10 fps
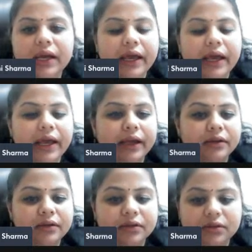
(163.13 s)
And
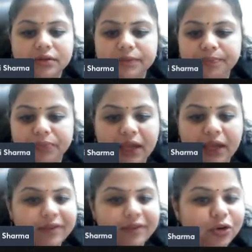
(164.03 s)
I
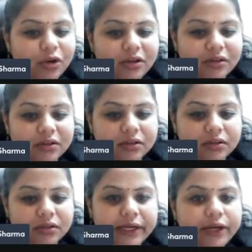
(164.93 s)
will
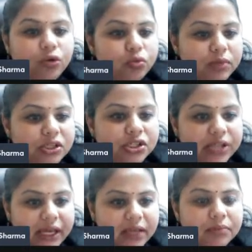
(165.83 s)
not take too much
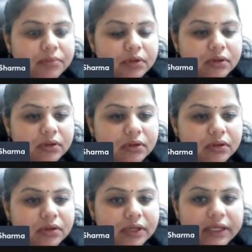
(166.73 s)
time
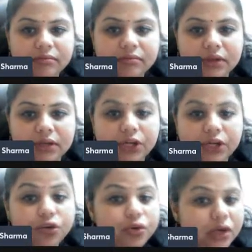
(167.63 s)
in
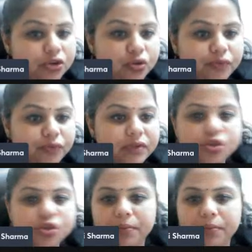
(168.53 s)
introduction of this
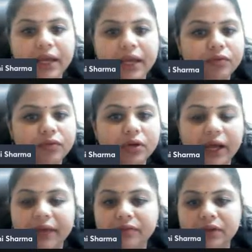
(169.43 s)
topic. I
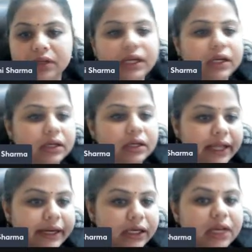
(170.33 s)
will
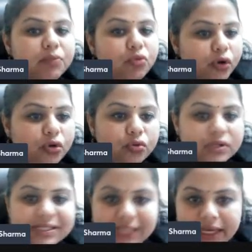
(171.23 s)
directly move on to the
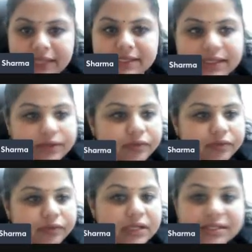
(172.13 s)
slides and
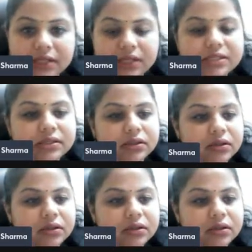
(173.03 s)
will discuss